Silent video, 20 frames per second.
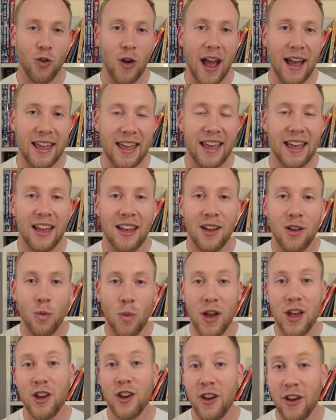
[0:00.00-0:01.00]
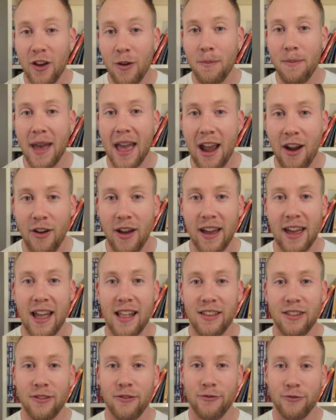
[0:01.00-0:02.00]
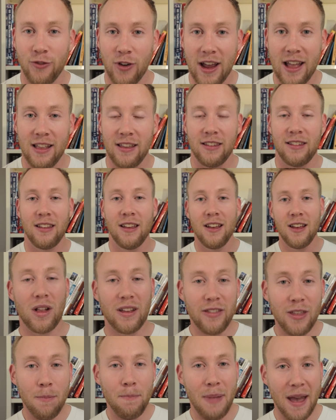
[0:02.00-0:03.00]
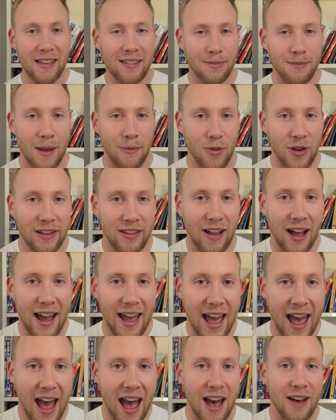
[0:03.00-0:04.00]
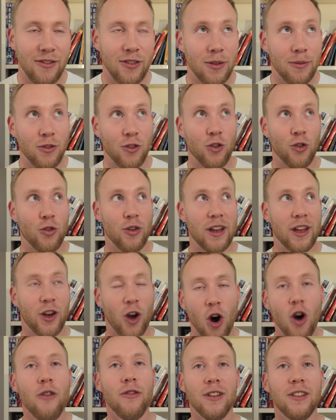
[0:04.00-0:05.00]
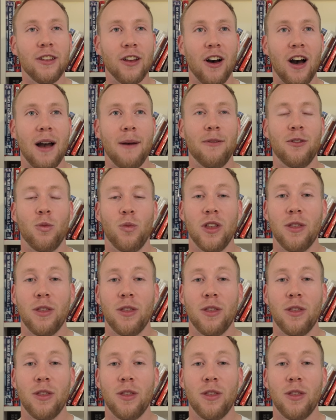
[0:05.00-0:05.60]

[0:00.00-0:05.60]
tracking where you can compare against friends. One of the best memories I have during COVID times